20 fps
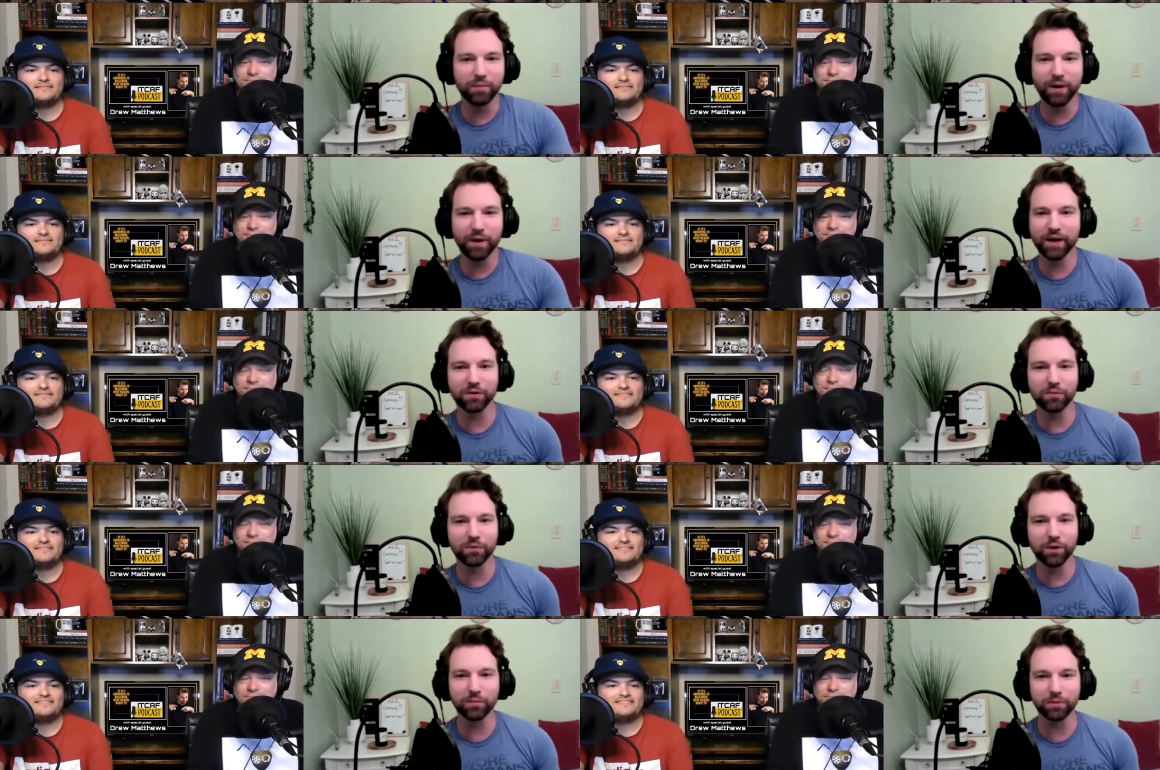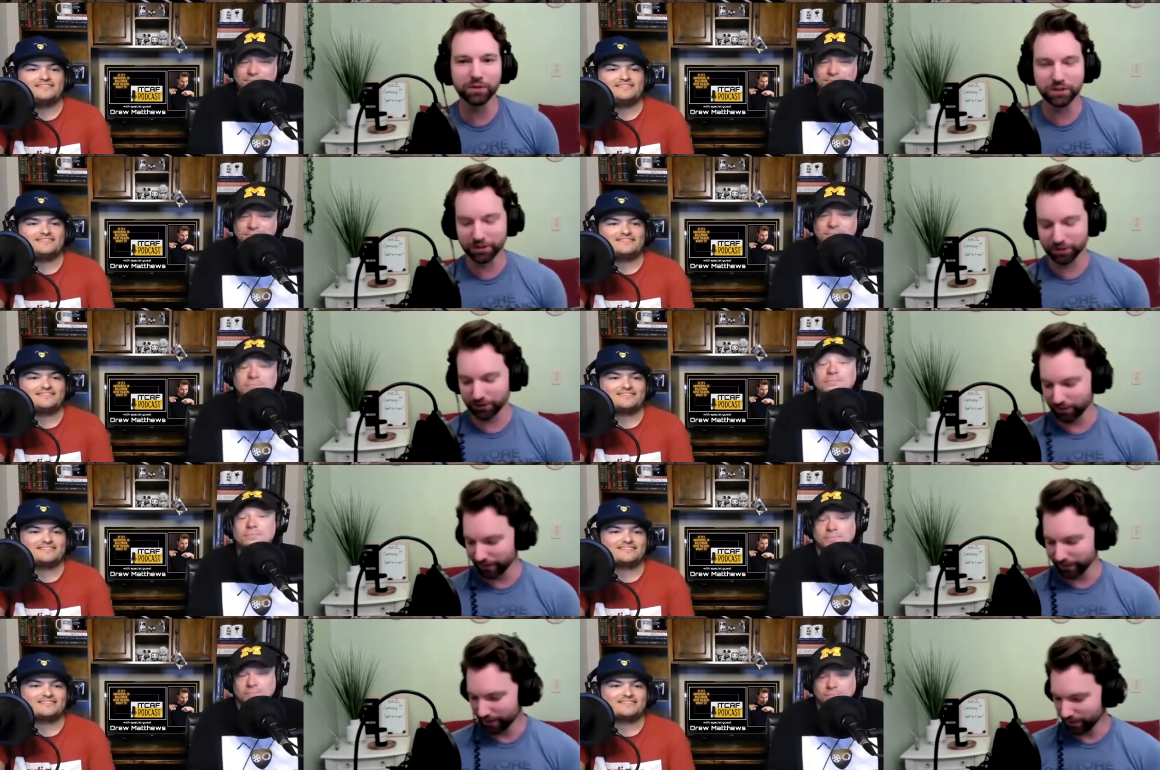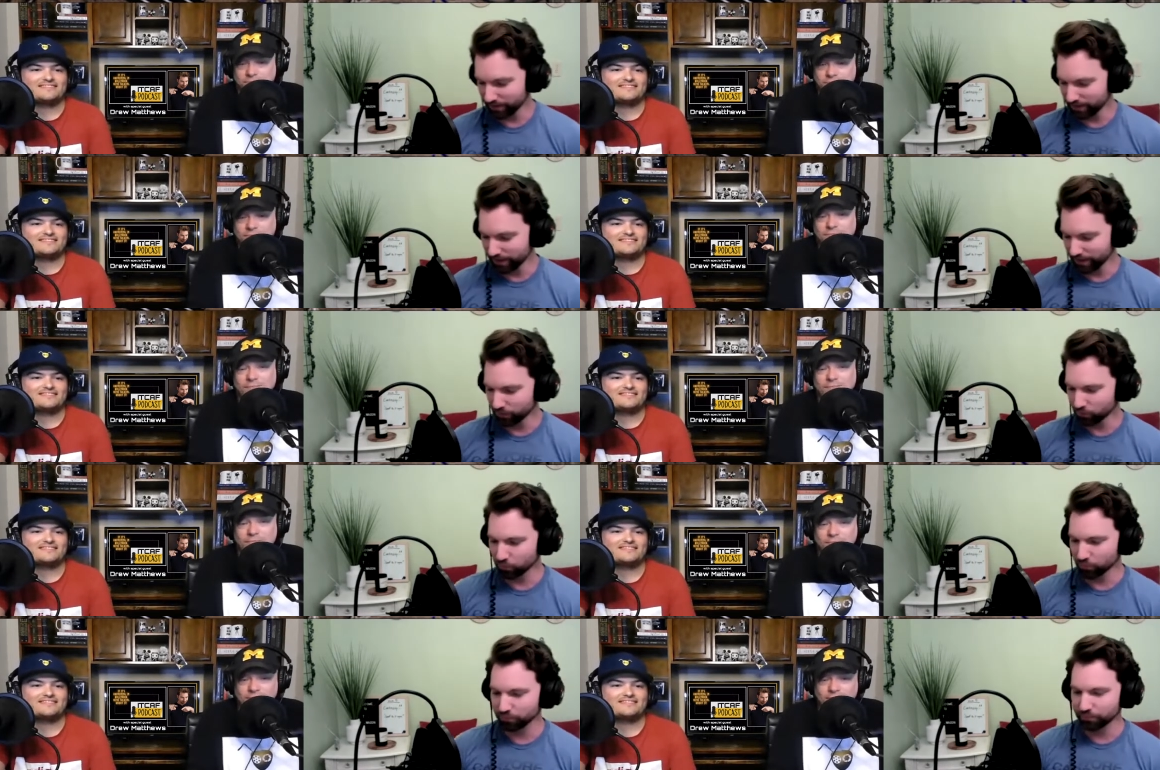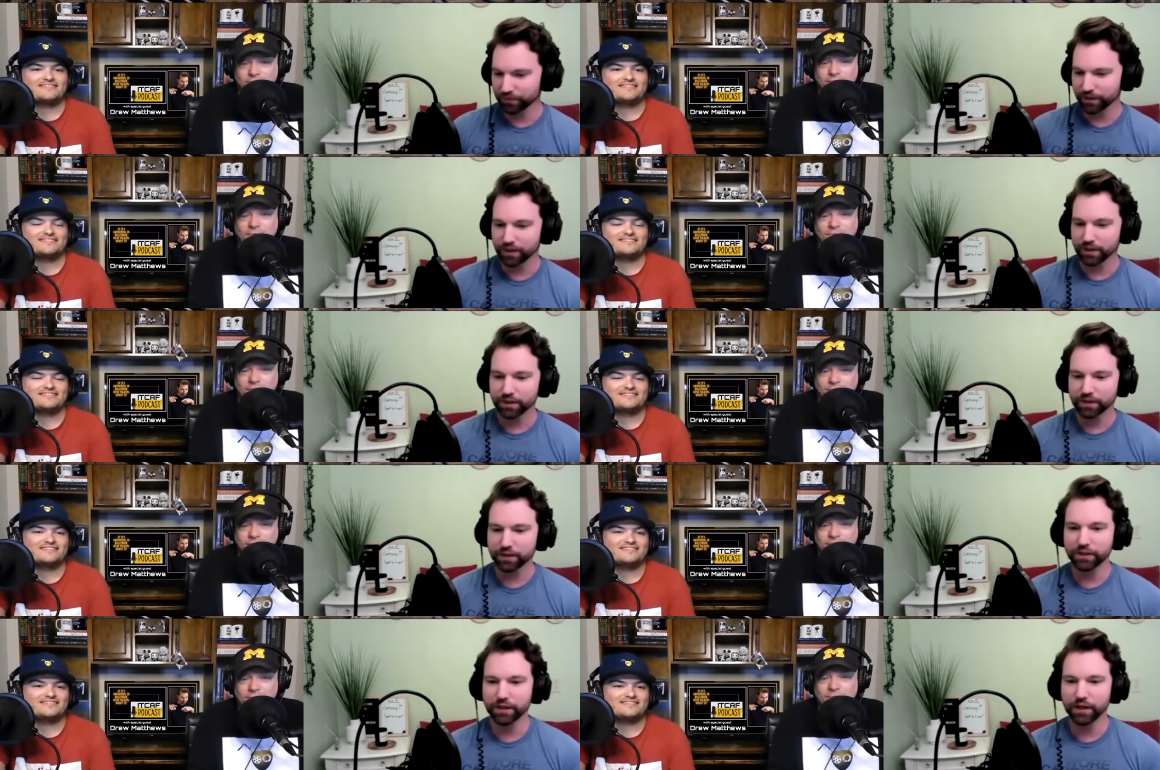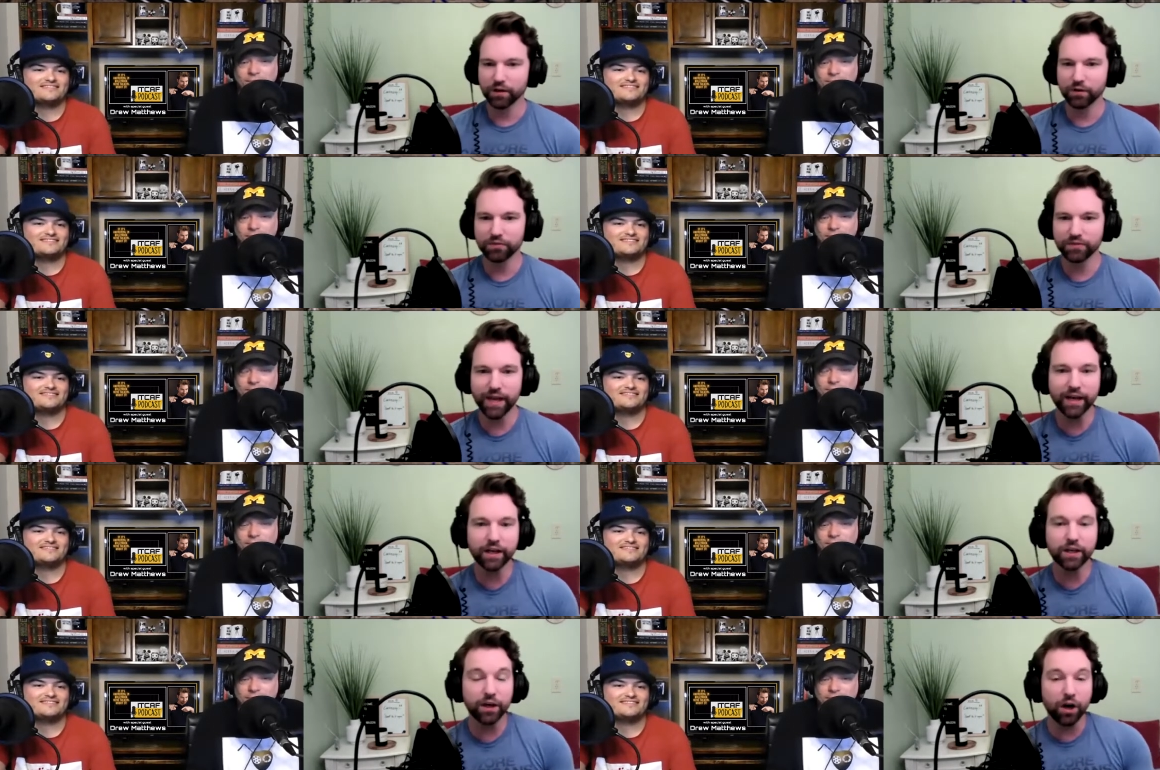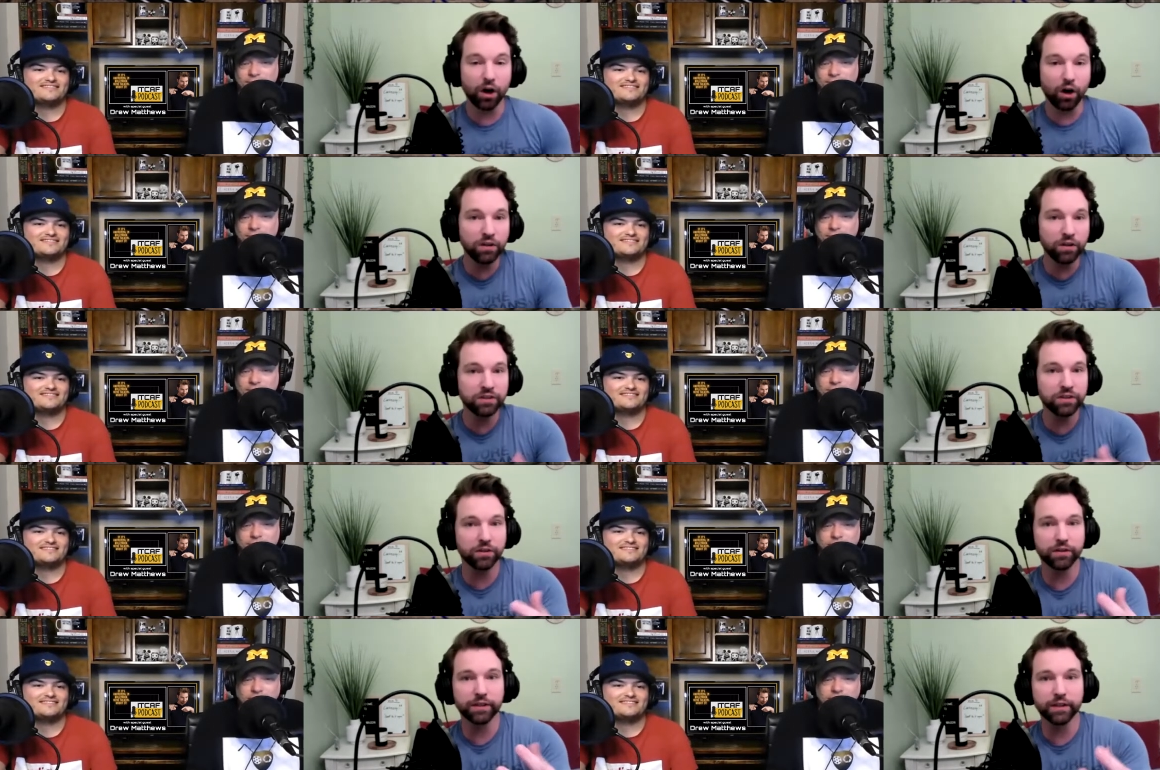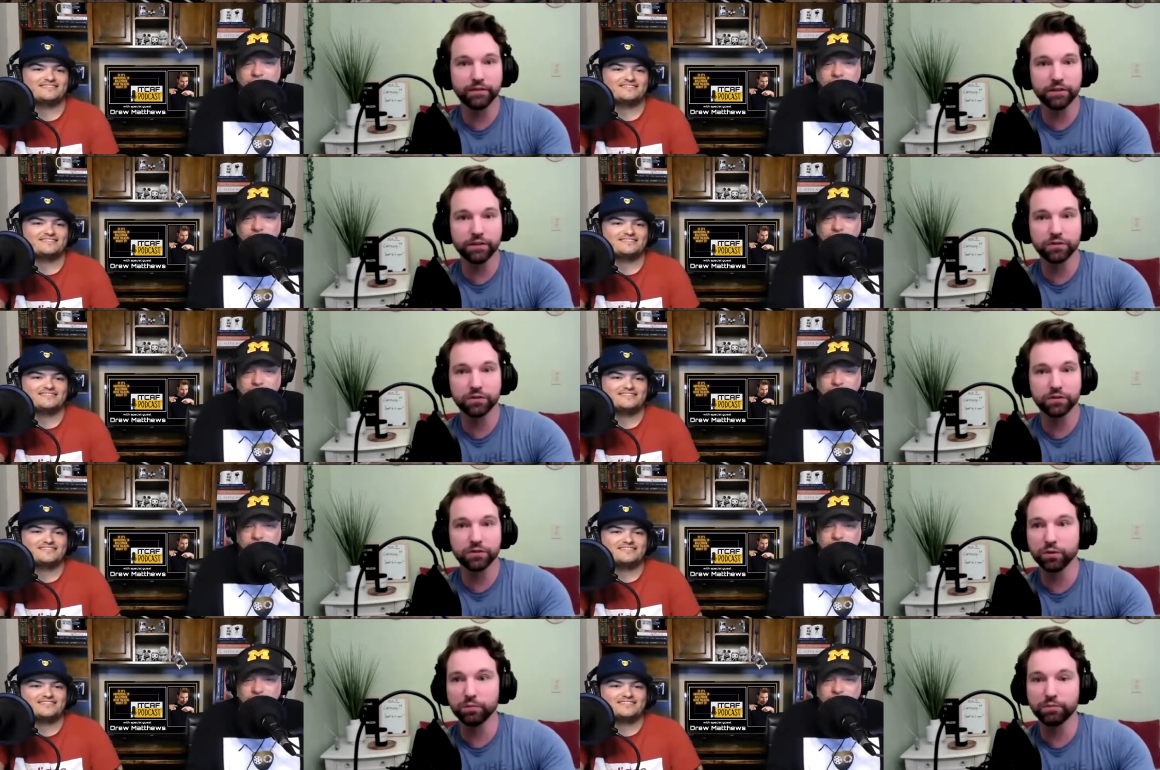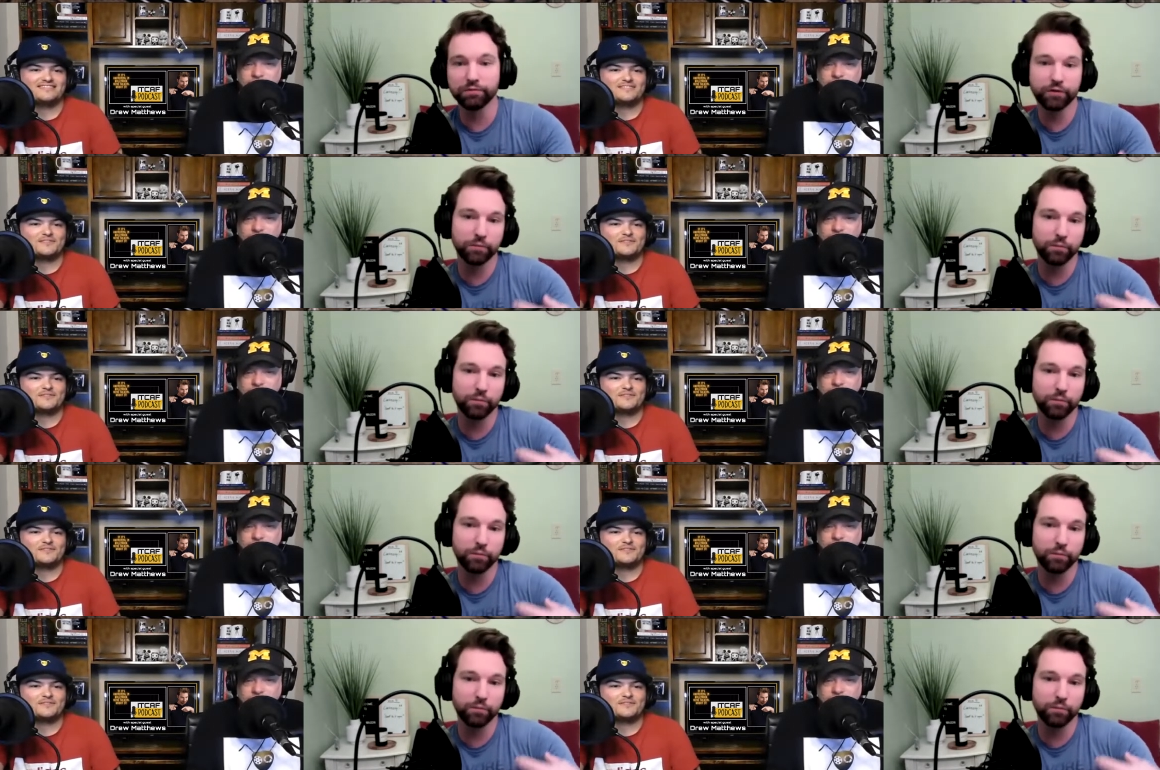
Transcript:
Speaker 1: no matter what we're shooting, I think you know that could also give us room